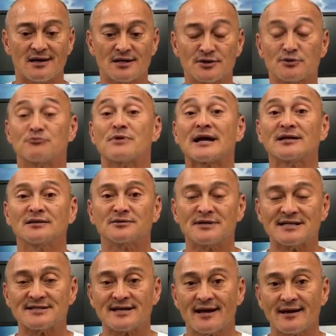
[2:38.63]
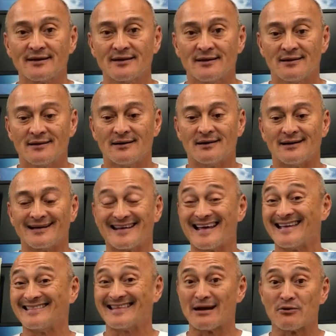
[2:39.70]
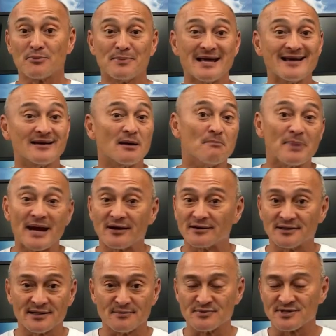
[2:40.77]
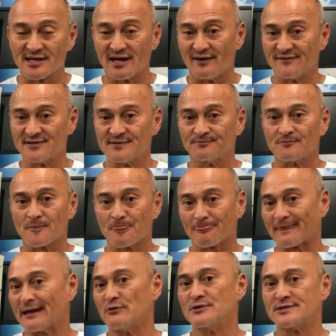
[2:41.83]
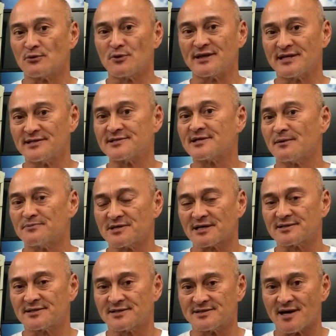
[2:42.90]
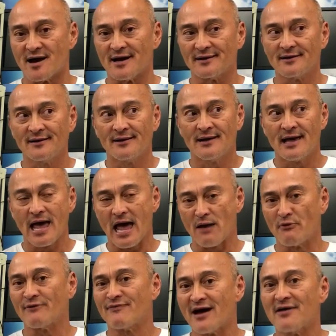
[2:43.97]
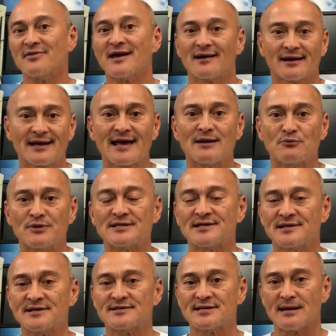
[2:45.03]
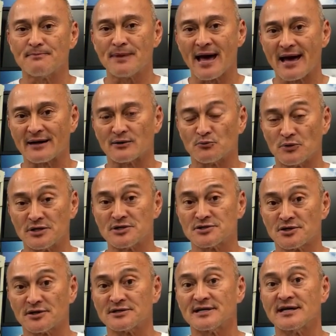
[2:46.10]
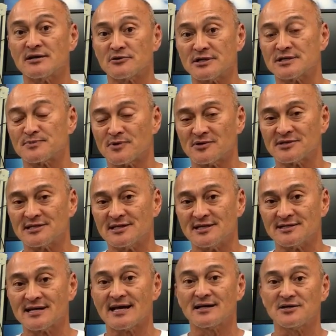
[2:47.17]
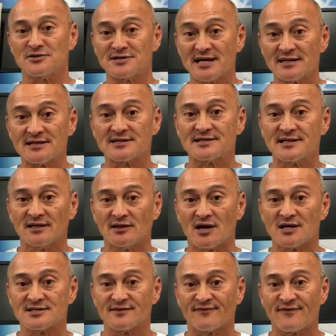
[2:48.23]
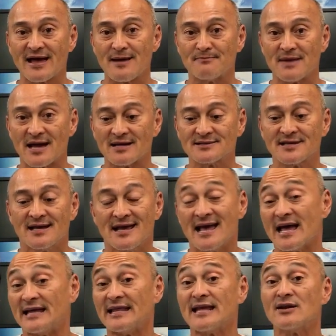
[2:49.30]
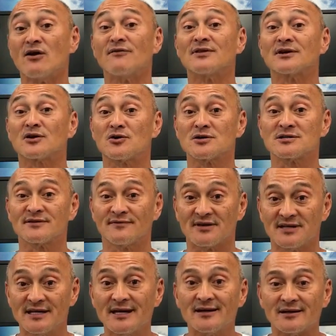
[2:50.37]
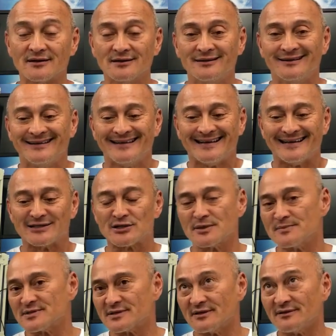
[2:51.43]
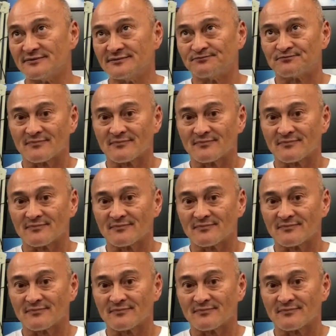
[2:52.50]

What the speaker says: the regular intake. And again, they were being compared to themselves. It was a within subjects design. And we found that, again, we see the same pattern. When you start to increase protein intake, you tend to see a loss of fat mass. And then over the course of a year, in terms of